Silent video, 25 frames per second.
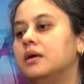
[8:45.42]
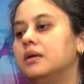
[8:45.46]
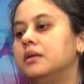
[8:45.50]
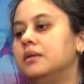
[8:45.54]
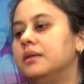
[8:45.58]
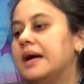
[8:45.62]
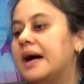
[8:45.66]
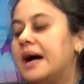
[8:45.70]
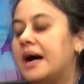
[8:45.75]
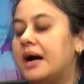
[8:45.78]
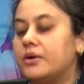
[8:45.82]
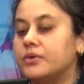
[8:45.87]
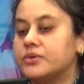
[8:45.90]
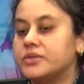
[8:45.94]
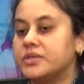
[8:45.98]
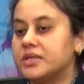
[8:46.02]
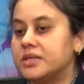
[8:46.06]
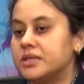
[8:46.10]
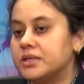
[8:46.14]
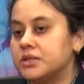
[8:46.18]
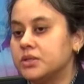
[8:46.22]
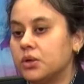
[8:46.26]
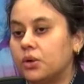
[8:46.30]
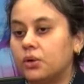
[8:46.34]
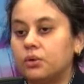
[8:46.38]
the house
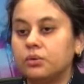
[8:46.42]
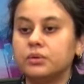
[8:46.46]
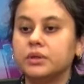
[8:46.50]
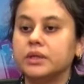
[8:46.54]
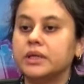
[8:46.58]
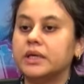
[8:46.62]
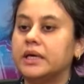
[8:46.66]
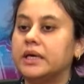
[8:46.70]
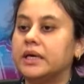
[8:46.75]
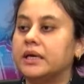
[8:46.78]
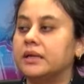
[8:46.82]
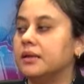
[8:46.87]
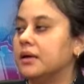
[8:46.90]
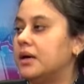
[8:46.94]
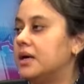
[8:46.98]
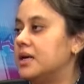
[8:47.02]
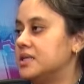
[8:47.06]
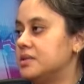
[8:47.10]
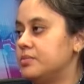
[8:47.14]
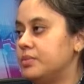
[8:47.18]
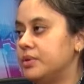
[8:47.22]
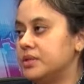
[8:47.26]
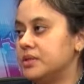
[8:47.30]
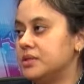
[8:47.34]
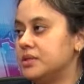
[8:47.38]
is only in the
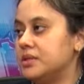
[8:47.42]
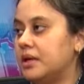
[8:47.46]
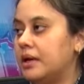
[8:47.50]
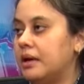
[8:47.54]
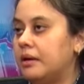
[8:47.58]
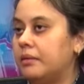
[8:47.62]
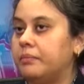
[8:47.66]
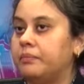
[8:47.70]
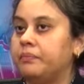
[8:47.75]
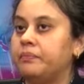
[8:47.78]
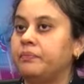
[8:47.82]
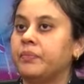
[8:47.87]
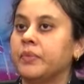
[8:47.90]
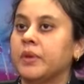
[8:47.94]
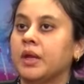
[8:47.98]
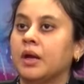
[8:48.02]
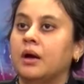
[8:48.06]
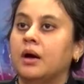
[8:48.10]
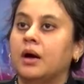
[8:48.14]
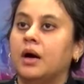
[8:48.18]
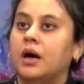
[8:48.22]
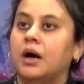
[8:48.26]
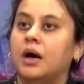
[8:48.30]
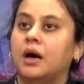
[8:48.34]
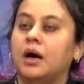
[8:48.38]
husband's name.
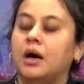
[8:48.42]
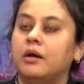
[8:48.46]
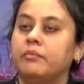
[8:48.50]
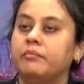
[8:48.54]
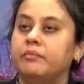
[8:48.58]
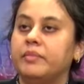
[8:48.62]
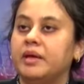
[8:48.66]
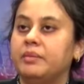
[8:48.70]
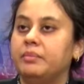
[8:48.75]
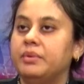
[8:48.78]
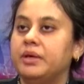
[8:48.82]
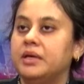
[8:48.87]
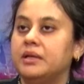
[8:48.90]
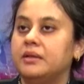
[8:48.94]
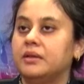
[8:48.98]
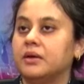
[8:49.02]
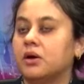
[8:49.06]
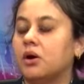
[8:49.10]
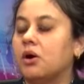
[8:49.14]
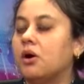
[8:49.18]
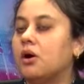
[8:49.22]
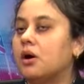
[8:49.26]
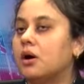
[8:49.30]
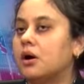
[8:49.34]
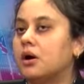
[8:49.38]
Maybe the
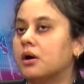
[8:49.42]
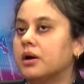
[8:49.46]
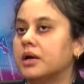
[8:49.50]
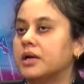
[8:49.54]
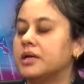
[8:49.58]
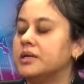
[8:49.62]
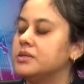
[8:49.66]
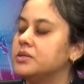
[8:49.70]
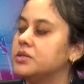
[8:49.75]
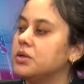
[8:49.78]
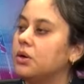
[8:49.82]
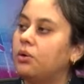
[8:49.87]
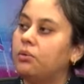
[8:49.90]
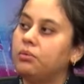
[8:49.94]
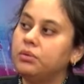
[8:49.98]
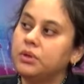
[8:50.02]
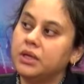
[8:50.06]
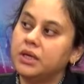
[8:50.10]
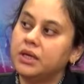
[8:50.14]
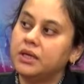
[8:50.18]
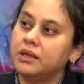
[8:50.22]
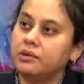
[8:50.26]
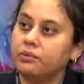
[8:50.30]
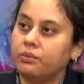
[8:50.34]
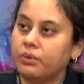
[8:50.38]
car is only
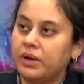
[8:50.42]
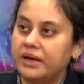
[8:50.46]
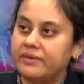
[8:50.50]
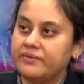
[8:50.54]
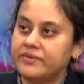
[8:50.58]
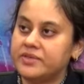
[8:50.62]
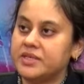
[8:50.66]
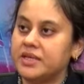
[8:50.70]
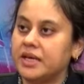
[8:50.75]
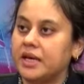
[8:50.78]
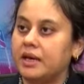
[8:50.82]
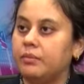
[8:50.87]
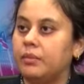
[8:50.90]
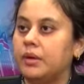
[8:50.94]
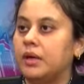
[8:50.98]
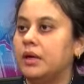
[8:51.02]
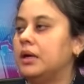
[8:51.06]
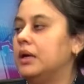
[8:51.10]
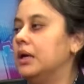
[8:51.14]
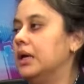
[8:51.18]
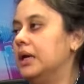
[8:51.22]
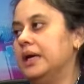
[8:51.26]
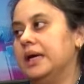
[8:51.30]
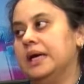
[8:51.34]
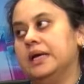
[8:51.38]
in the wife's name.
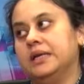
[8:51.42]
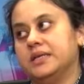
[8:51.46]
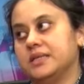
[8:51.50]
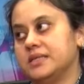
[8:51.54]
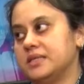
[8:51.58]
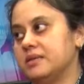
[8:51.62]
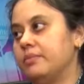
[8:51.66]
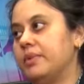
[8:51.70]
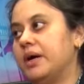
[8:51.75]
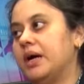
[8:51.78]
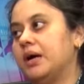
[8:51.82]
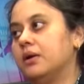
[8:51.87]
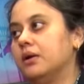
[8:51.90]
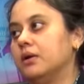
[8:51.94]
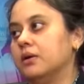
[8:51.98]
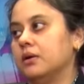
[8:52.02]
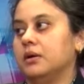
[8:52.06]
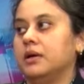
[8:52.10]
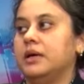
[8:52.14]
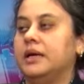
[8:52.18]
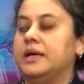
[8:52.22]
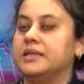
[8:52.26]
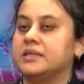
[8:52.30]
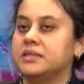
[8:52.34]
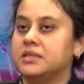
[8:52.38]
It doesn't matter.
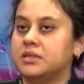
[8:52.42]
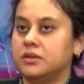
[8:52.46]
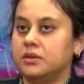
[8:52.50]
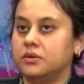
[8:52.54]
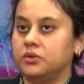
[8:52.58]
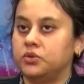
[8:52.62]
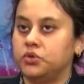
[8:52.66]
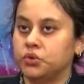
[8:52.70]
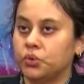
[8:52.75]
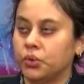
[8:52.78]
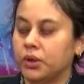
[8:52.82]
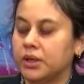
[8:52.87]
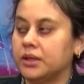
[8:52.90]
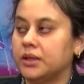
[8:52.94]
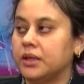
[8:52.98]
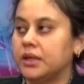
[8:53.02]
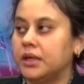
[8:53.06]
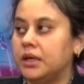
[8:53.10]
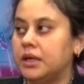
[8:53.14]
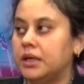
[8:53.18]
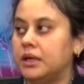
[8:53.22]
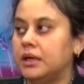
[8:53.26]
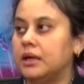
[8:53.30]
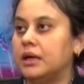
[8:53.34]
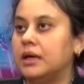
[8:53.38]
It's jointly
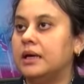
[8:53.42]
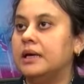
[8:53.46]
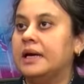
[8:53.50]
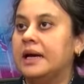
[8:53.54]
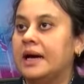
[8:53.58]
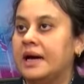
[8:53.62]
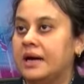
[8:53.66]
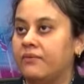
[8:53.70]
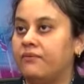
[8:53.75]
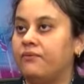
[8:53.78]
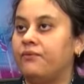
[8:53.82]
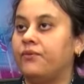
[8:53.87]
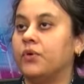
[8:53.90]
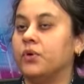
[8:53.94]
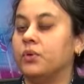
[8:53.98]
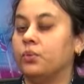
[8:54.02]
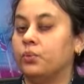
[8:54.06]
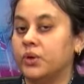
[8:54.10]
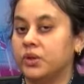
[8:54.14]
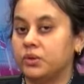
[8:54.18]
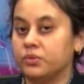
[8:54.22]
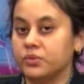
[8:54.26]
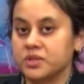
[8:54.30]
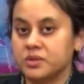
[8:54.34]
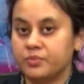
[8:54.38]

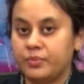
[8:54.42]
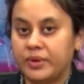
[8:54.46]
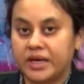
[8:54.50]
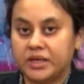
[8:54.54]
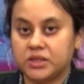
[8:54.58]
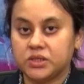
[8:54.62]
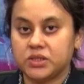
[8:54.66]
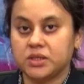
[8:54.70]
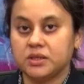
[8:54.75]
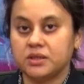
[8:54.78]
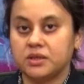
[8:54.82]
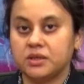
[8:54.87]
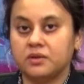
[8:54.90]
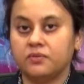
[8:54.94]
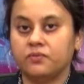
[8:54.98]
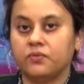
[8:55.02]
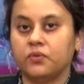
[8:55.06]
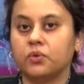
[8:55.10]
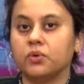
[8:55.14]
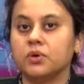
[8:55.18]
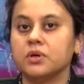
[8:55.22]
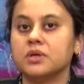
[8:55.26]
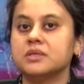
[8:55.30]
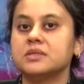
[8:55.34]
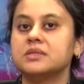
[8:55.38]
with respect to the
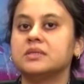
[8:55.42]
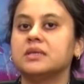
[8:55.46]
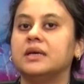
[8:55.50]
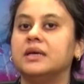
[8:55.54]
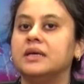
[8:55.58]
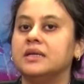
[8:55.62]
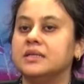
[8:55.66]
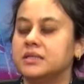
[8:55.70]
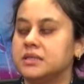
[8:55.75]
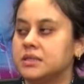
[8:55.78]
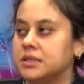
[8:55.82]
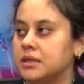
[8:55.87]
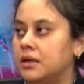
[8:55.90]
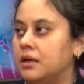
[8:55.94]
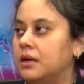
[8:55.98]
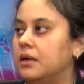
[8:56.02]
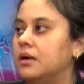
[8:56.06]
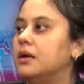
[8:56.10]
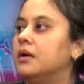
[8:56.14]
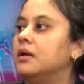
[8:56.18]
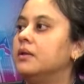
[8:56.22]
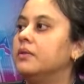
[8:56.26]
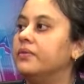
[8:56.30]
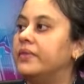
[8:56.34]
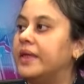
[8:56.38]
divorce.
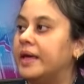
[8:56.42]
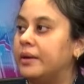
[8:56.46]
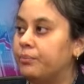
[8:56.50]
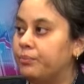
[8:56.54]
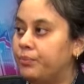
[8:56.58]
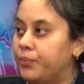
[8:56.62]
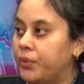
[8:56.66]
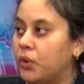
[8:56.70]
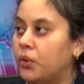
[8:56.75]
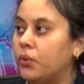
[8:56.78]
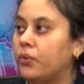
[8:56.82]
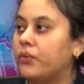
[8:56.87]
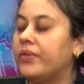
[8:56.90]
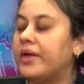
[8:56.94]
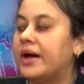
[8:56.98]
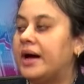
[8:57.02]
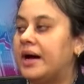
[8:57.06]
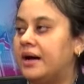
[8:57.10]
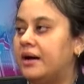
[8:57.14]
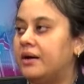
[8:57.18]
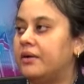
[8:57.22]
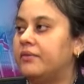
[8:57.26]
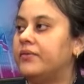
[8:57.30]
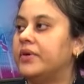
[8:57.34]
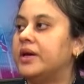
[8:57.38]
They both
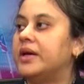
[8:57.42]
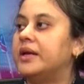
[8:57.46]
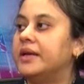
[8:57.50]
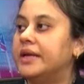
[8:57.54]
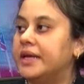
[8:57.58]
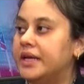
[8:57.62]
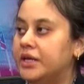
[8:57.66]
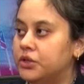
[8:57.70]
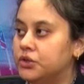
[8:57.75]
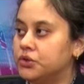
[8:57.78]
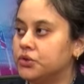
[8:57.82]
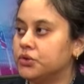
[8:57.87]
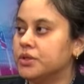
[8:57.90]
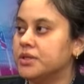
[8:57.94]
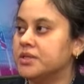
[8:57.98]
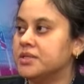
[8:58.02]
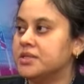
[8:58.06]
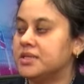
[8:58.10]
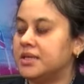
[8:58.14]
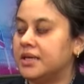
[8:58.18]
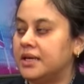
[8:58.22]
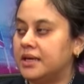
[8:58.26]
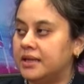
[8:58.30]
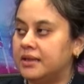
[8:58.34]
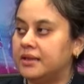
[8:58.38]
have an interest
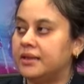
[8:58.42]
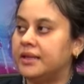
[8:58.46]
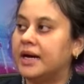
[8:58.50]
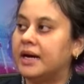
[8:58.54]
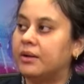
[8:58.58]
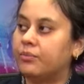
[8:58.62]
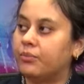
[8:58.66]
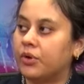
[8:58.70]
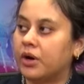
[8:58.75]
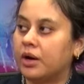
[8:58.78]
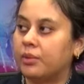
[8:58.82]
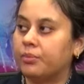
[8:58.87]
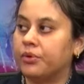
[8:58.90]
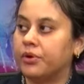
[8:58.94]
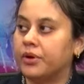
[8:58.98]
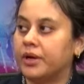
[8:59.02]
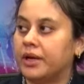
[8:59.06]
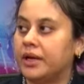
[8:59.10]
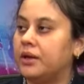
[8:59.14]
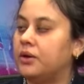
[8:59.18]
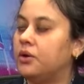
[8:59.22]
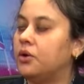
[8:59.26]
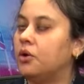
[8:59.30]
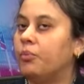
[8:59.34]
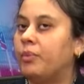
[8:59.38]
in that
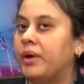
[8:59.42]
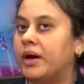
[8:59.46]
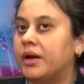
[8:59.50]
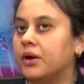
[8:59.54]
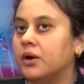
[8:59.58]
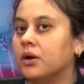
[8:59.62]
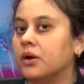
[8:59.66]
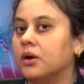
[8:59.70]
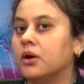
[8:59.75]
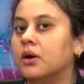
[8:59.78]
property, no matter